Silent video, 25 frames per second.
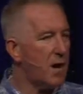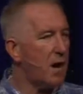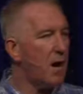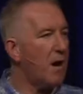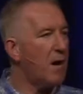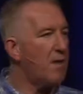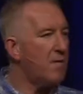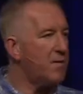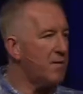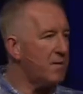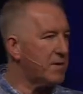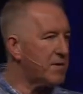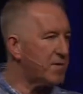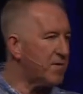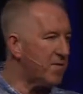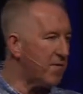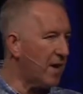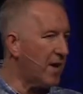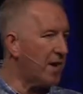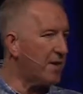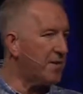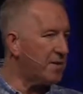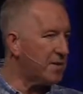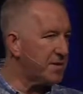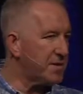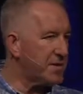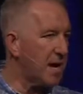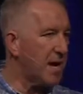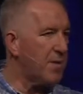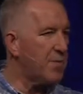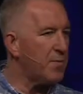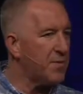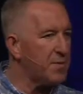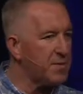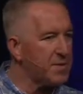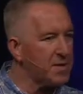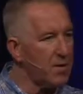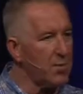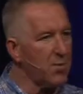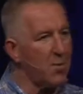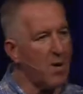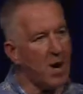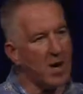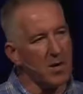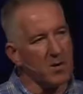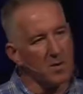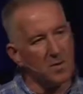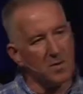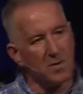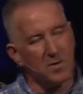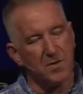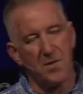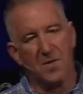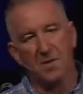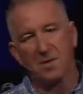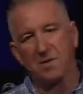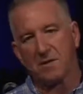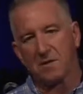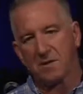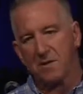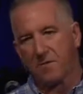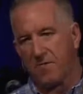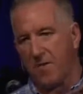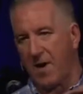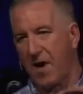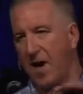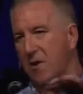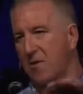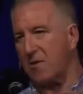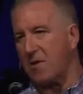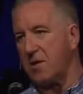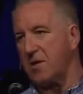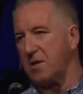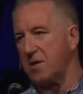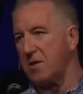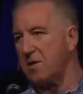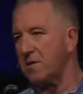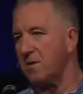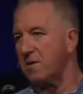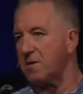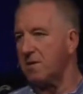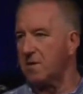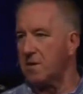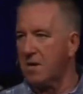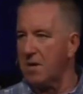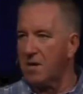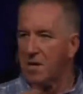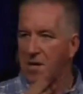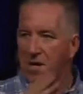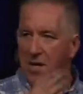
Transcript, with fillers: all of his fellow disciples that walked with Jesus, following Jesus,